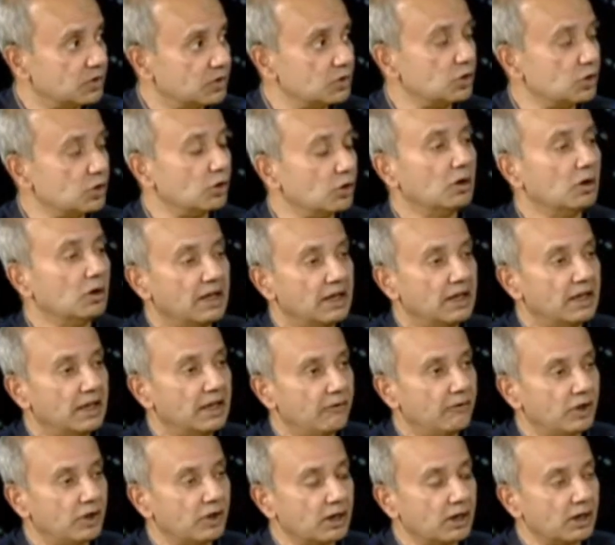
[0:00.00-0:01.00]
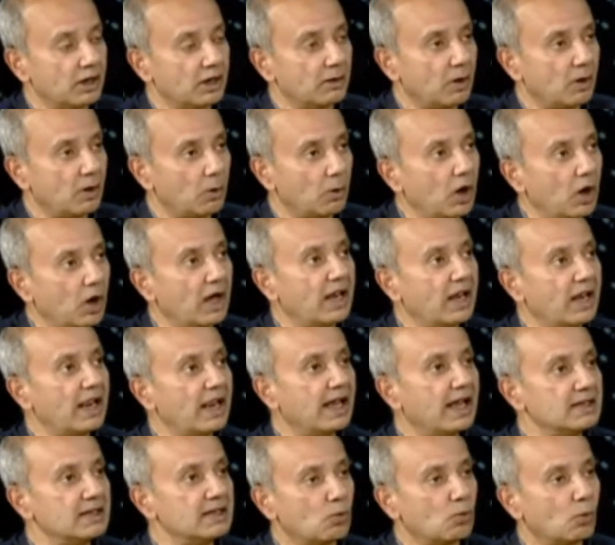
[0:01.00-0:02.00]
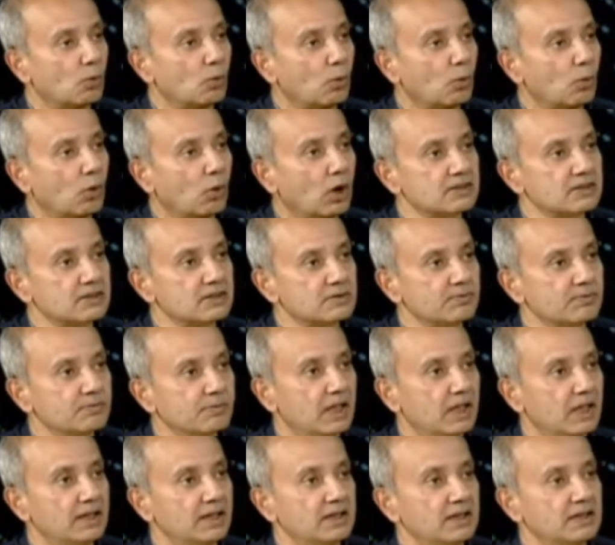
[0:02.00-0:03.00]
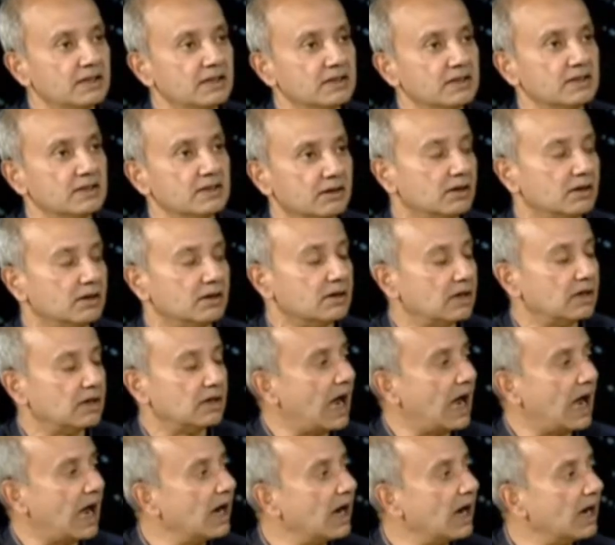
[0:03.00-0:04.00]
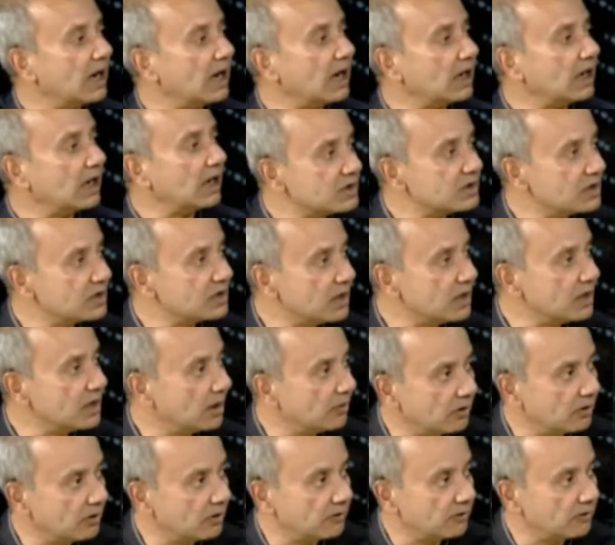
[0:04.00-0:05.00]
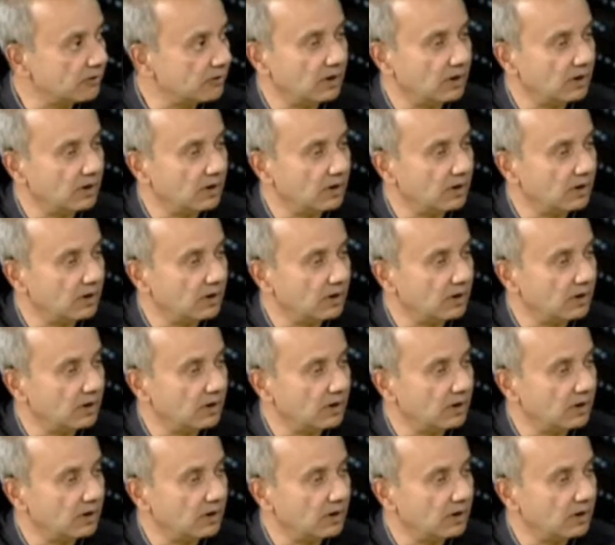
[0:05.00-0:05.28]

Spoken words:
So if you think about what explains the large number of